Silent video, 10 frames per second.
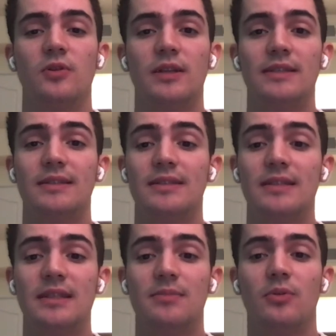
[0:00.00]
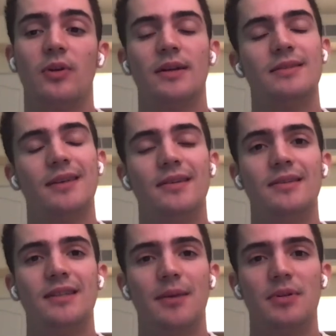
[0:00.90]
is steep or has sudden
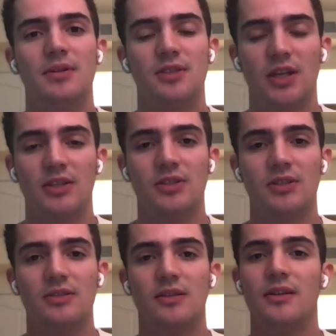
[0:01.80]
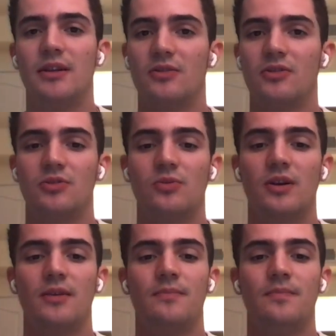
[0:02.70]
depth changes near the shore.
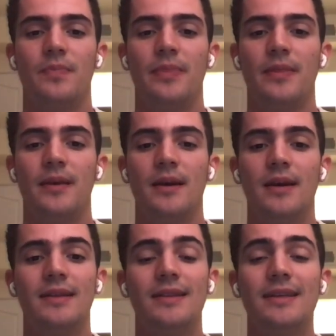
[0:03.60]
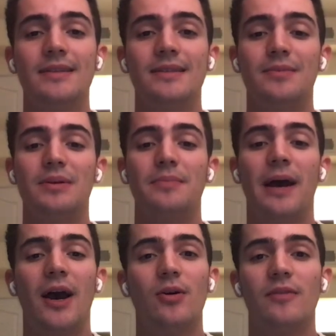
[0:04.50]
These can be
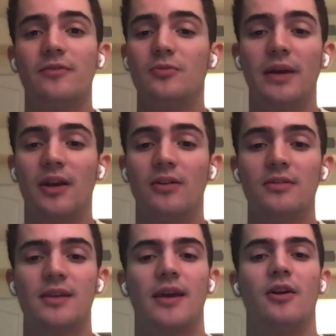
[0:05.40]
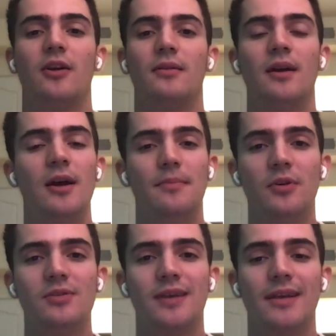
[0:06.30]
powerful barrels and are
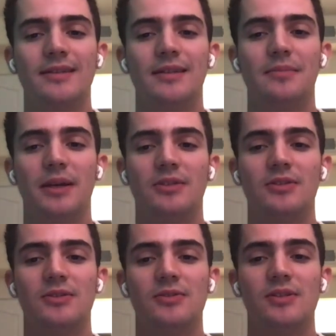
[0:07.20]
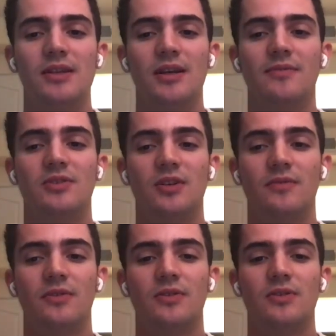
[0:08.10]
most likely the pictures you see of
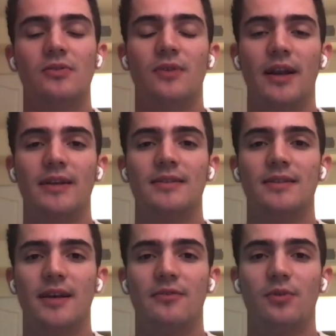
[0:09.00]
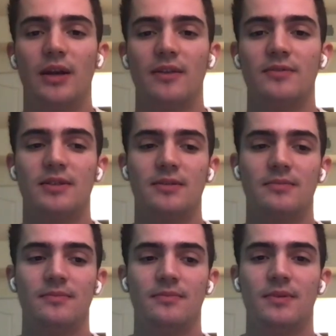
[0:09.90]
surfers riding inside of waves.
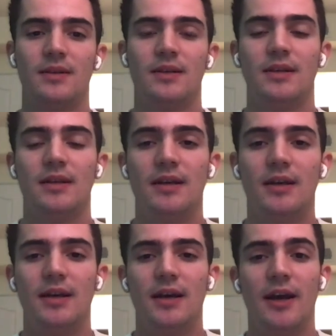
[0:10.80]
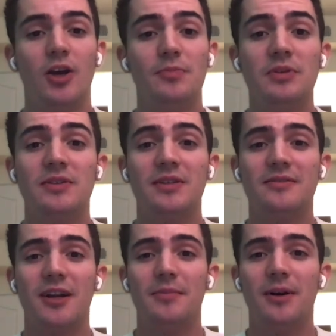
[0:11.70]
I hope you learned a
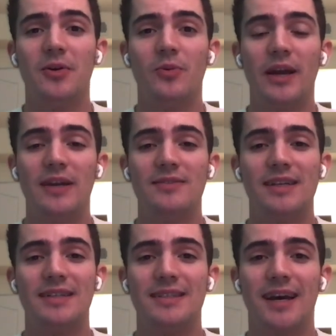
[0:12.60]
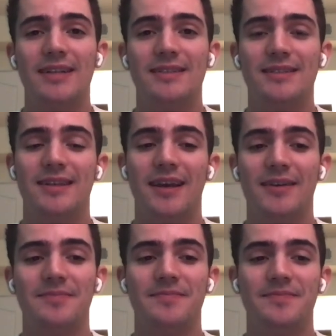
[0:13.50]
lot about waves and tides today.
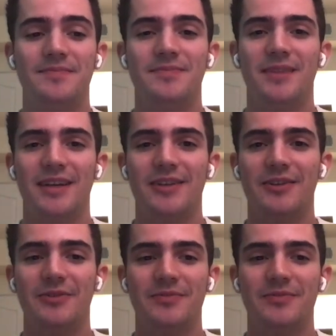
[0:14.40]
Thank you.